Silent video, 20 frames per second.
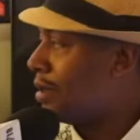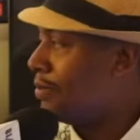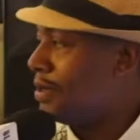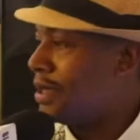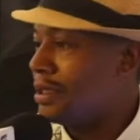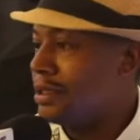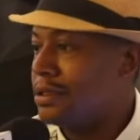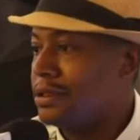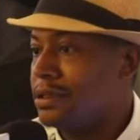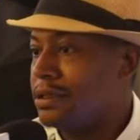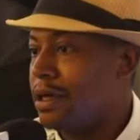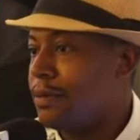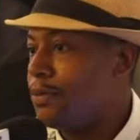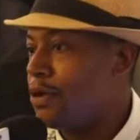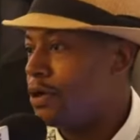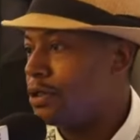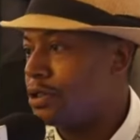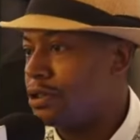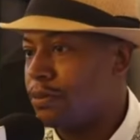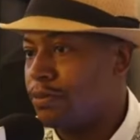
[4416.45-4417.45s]
I mean, some
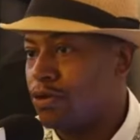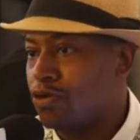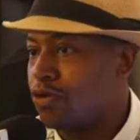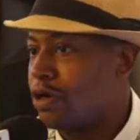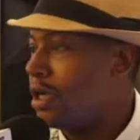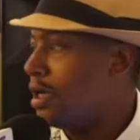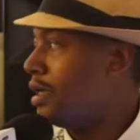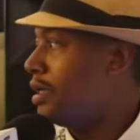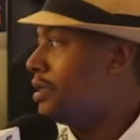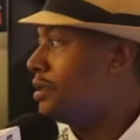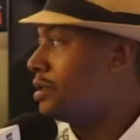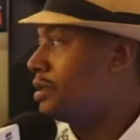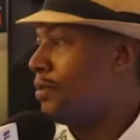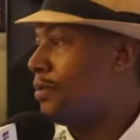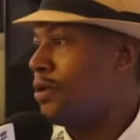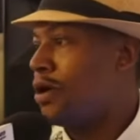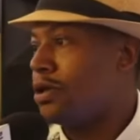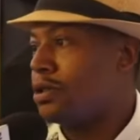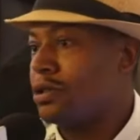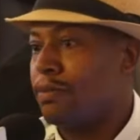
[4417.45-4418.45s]
on some green,
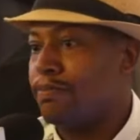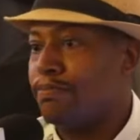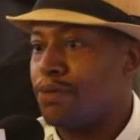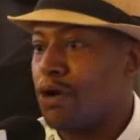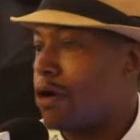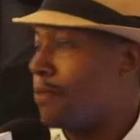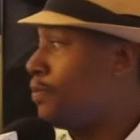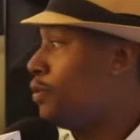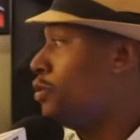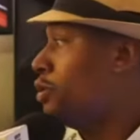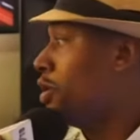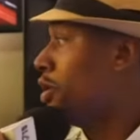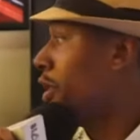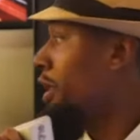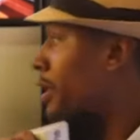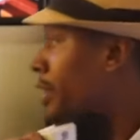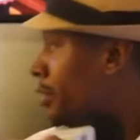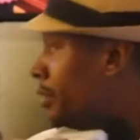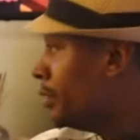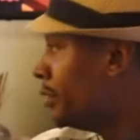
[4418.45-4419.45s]
some on some purple
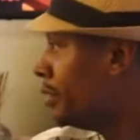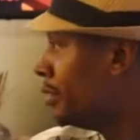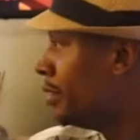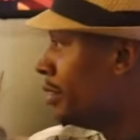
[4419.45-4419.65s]
shit.